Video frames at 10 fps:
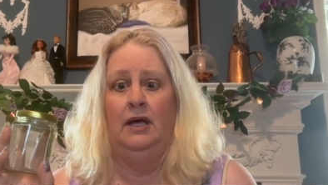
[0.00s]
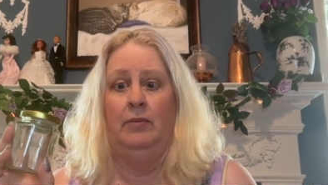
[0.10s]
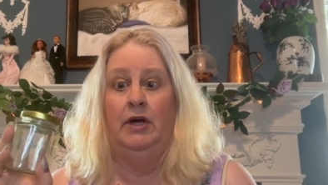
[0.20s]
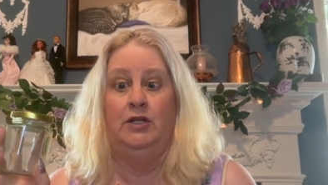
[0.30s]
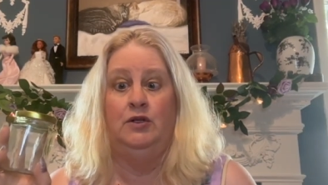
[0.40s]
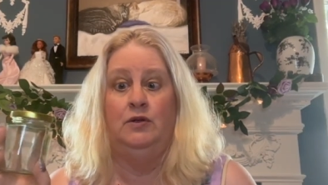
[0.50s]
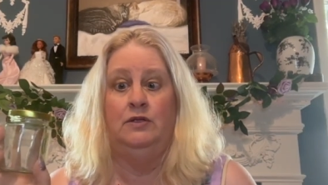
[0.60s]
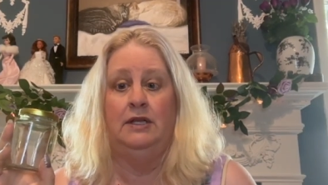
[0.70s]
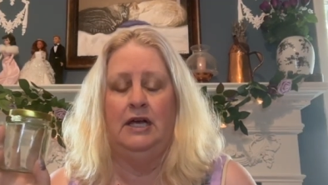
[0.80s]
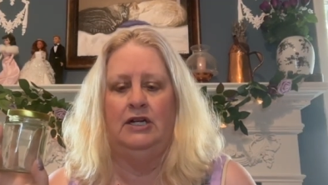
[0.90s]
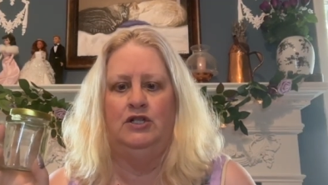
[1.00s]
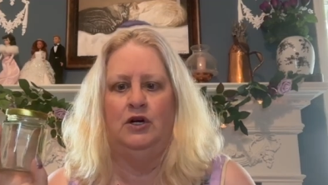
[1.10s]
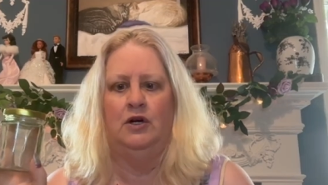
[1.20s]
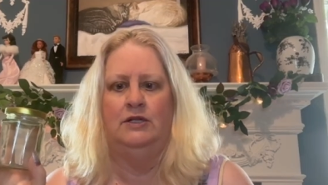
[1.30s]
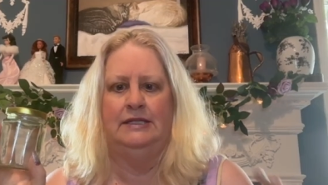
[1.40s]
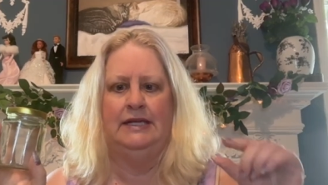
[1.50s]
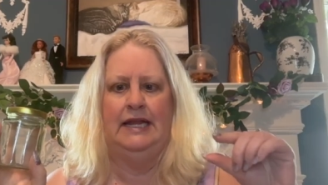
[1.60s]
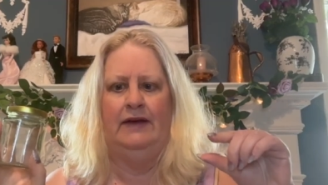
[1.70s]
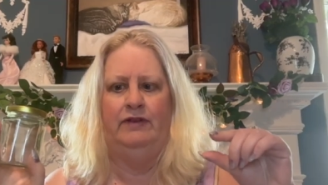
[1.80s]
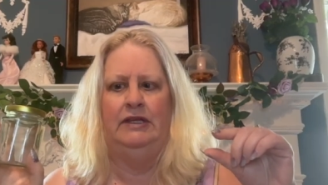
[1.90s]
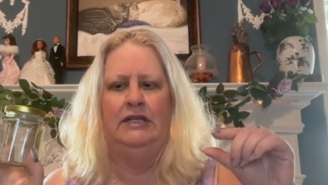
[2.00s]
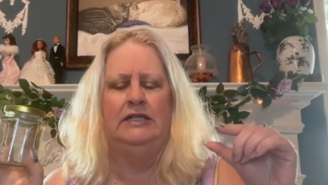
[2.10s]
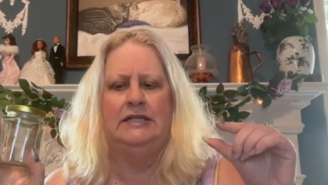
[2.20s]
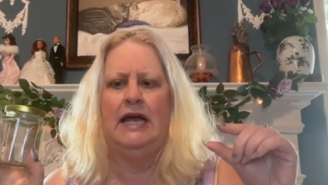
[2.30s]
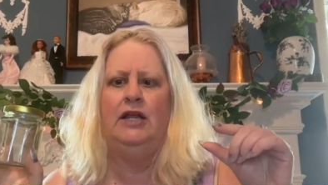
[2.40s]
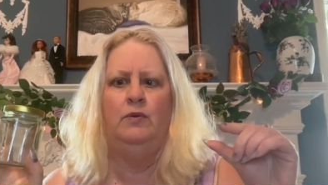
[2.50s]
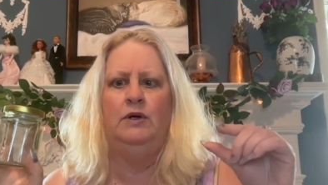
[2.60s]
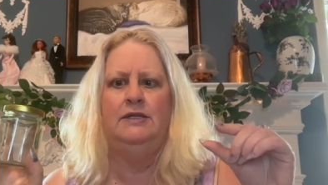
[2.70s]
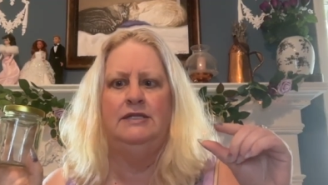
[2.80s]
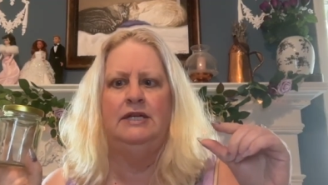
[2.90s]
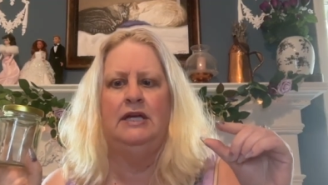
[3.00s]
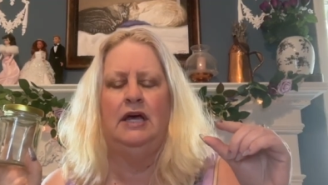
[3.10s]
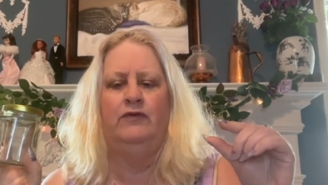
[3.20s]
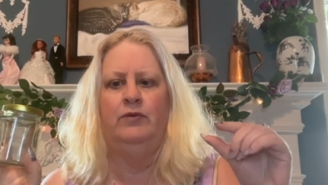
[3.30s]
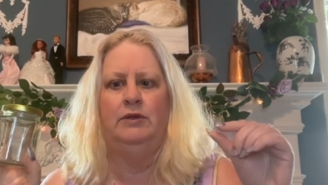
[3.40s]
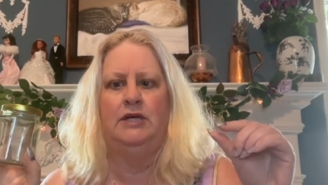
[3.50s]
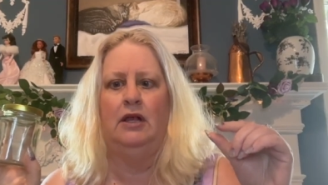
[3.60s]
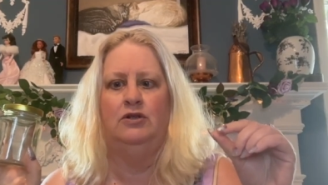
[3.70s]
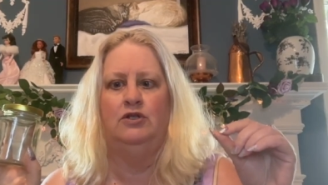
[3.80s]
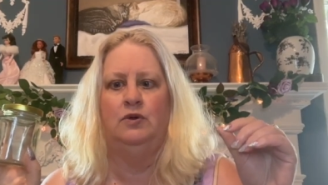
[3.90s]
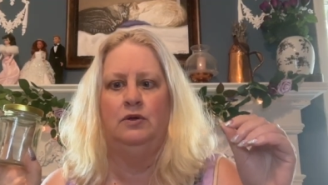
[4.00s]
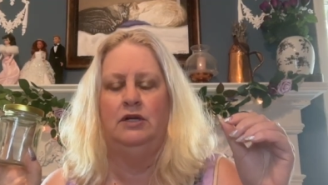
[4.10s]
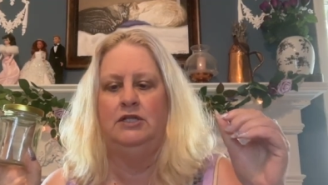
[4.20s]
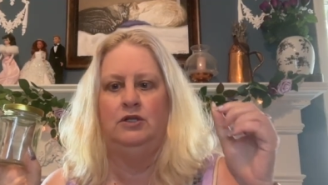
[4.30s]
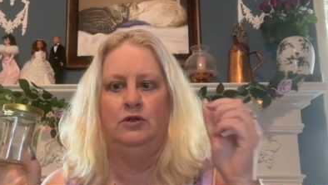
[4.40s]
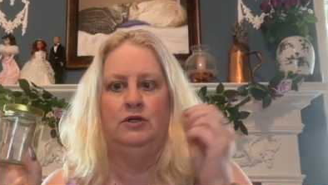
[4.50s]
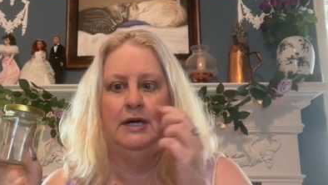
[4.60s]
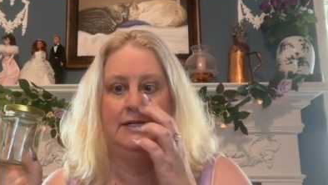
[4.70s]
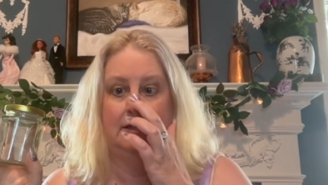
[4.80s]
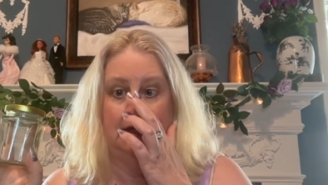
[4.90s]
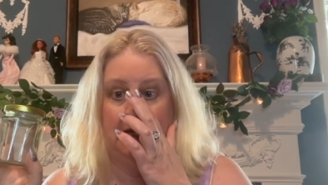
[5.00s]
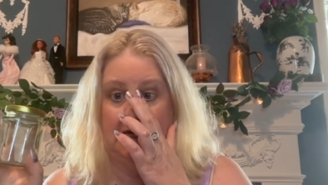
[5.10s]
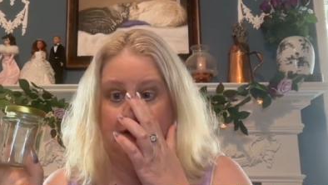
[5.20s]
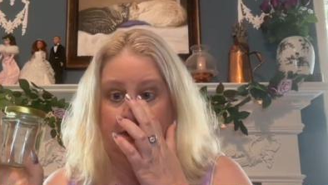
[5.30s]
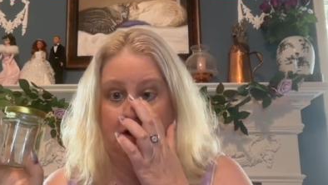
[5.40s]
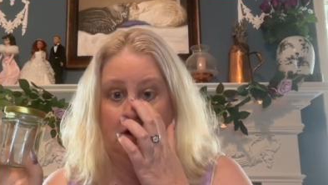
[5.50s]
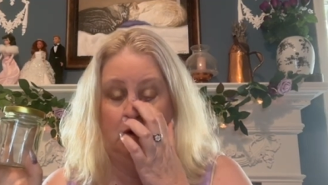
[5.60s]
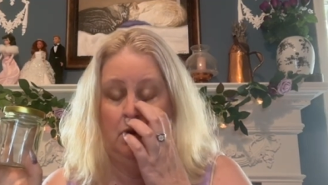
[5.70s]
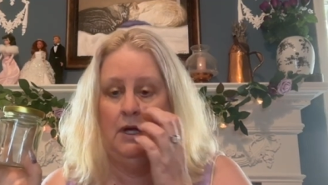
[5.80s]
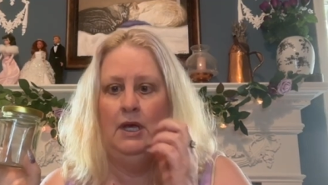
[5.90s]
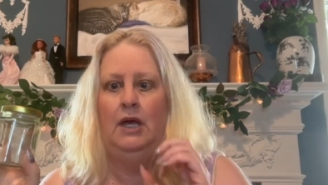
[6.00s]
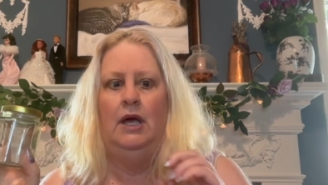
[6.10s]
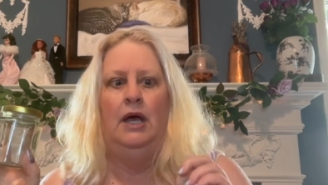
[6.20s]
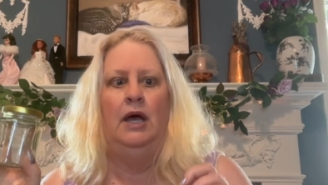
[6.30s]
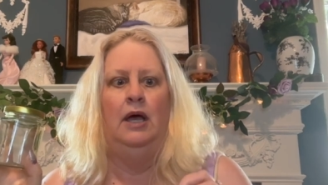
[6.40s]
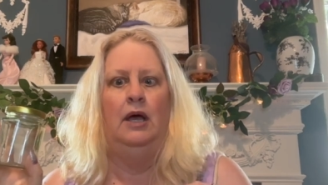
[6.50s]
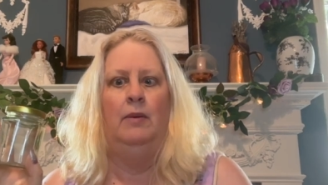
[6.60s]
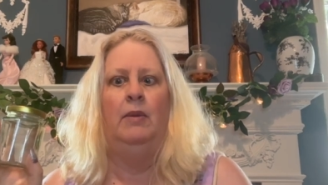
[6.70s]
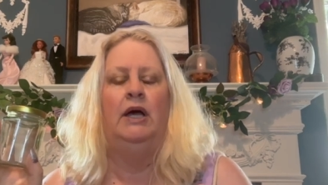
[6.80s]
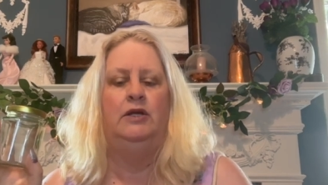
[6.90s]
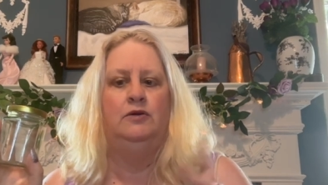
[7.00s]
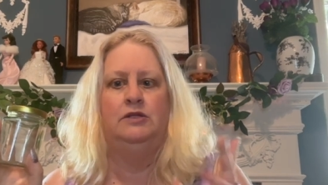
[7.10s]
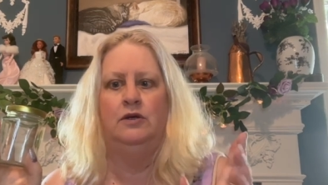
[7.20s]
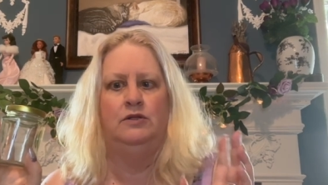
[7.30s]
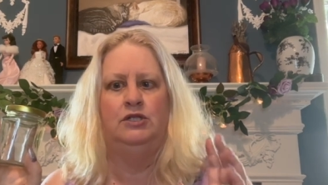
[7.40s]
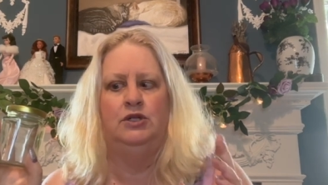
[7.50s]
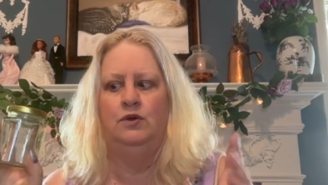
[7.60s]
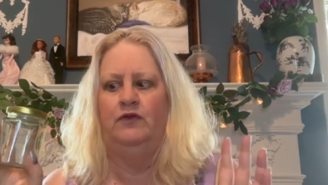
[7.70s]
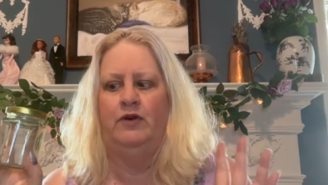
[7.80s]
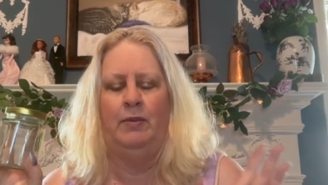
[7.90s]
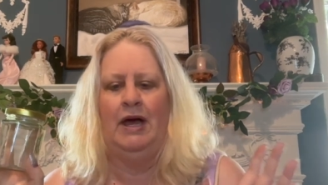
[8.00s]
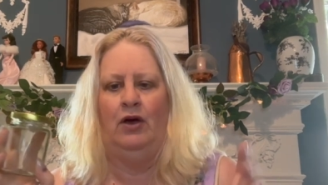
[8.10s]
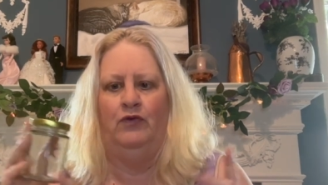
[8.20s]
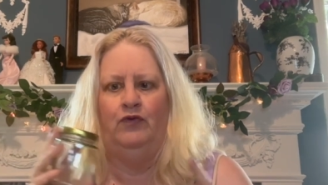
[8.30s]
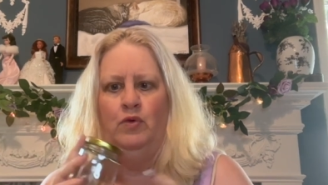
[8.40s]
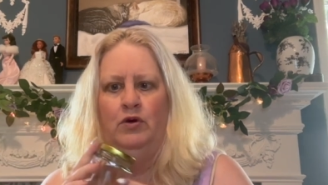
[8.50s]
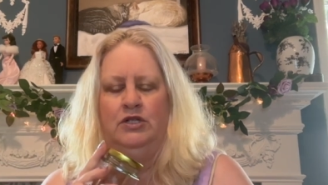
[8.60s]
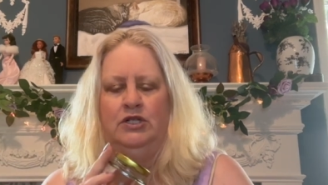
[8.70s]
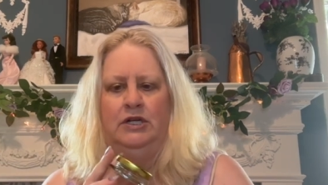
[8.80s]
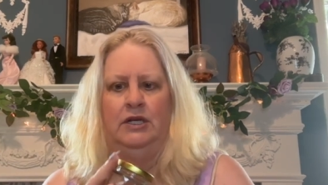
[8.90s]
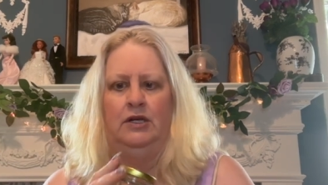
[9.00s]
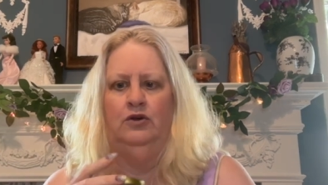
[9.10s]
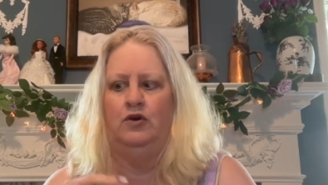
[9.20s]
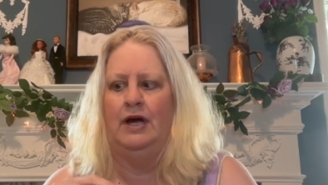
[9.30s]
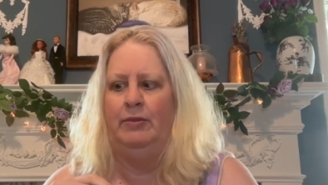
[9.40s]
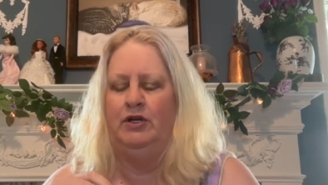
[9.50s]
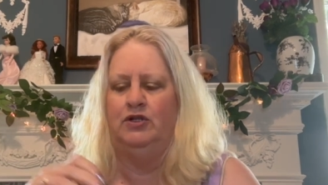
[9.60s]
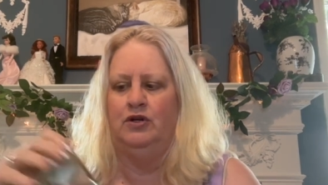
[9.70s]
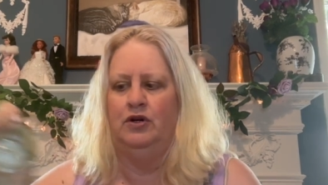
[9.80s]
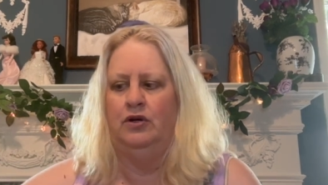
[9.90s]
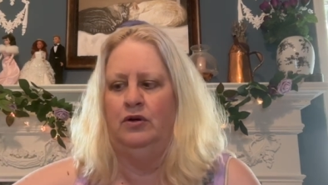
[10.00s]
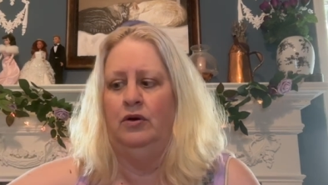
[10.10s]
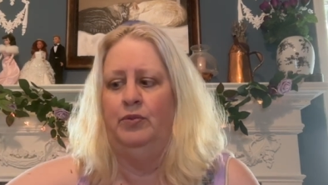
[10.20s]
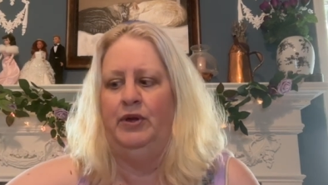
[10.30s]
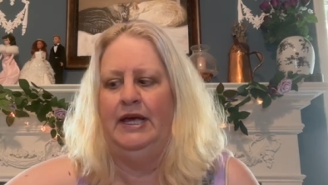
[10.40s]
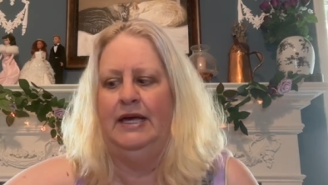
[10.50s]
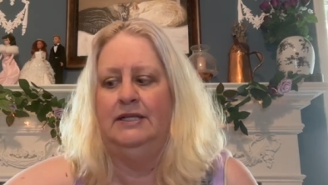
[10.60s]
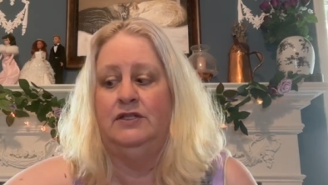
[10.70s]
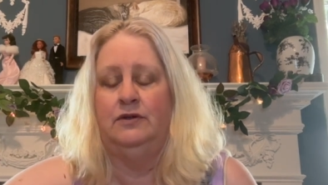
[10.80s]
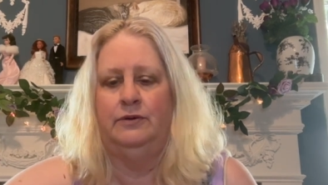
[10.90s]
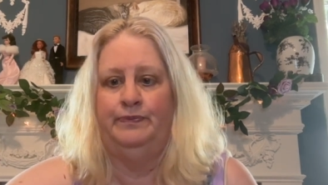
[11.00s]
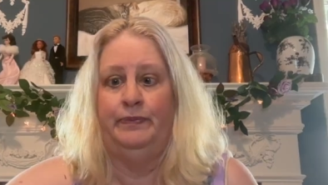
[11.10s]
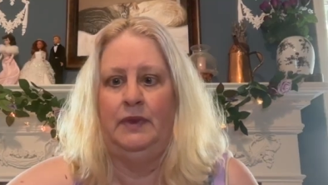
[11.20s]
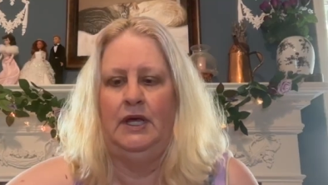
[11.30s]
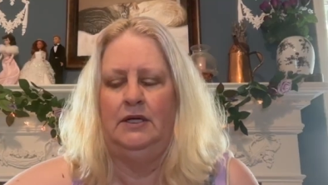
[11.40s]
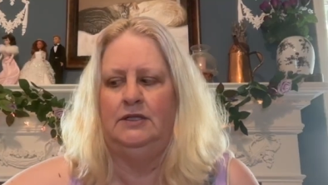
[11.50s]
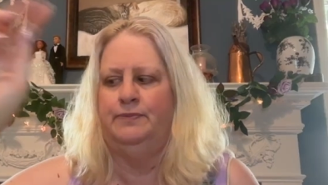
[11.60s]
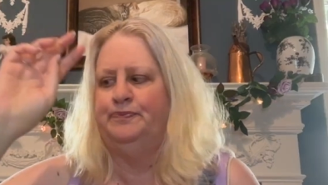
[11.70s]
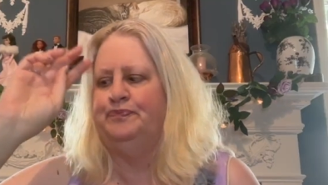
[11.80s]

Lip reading: I do use a lot of jars. And I have the little tiny ones that I got from the dollar store that I showed you guys in the last video. I use those too if I'm out foraging, grabbing dirt or plants or things.